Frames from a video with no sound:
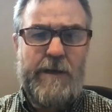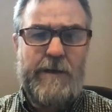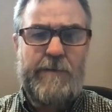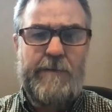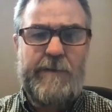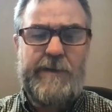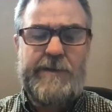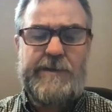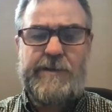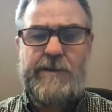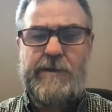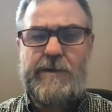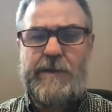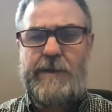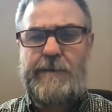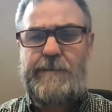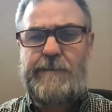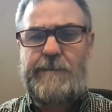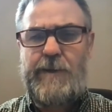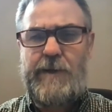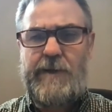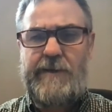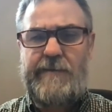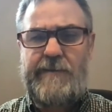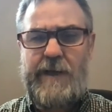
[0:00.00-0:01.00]
we certainly
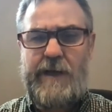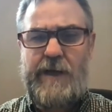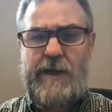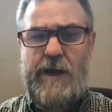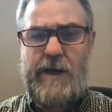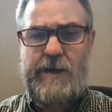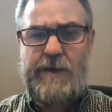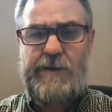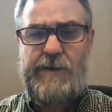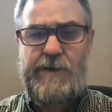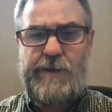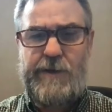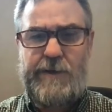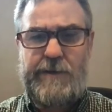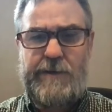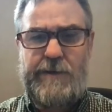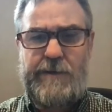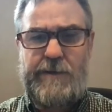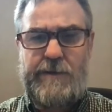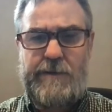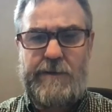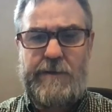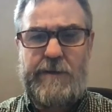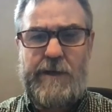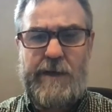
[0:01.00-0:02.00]
believe that God could
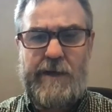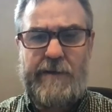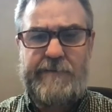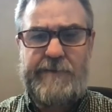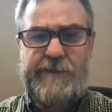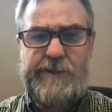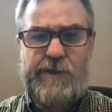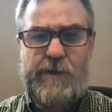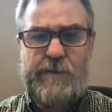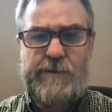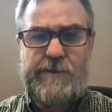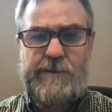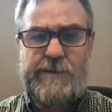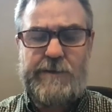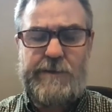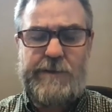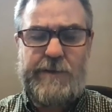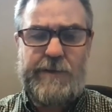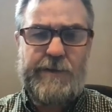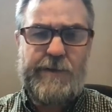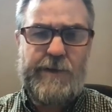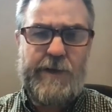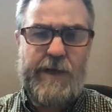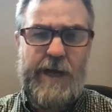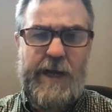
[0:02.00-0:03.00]
have chosen to
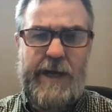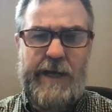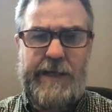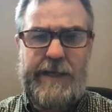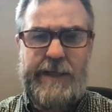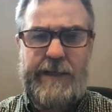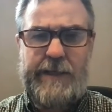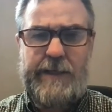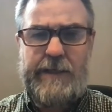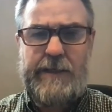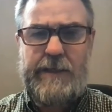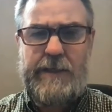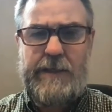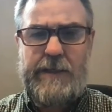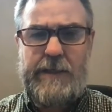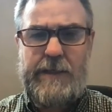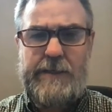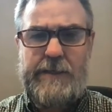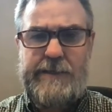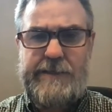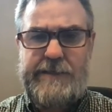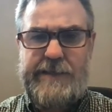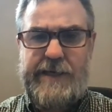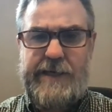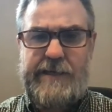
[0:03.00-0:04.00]
create in
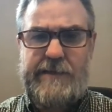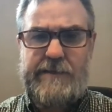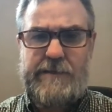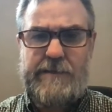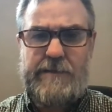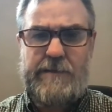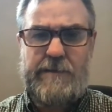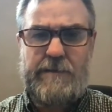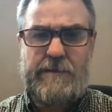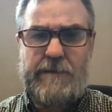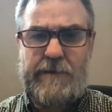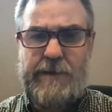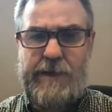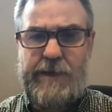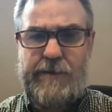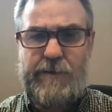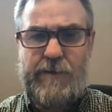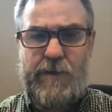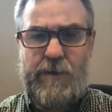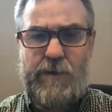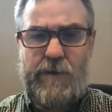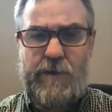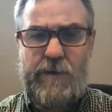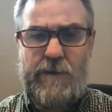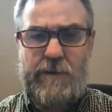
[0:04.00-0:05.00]
6
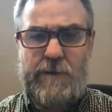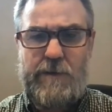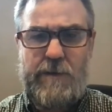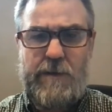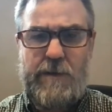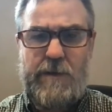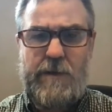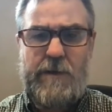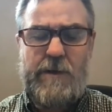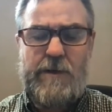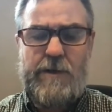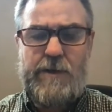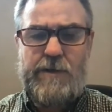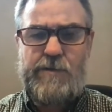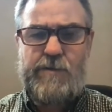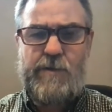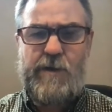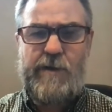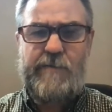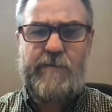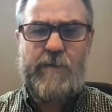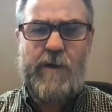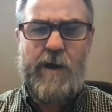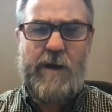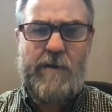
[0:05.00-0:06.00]
literal
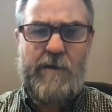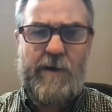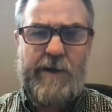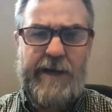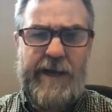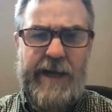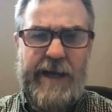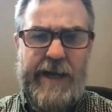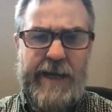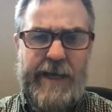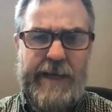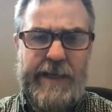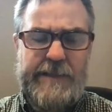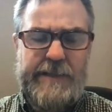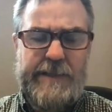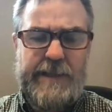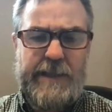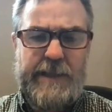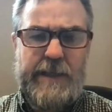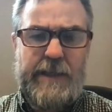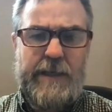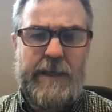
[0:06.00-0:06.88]
24-hour days.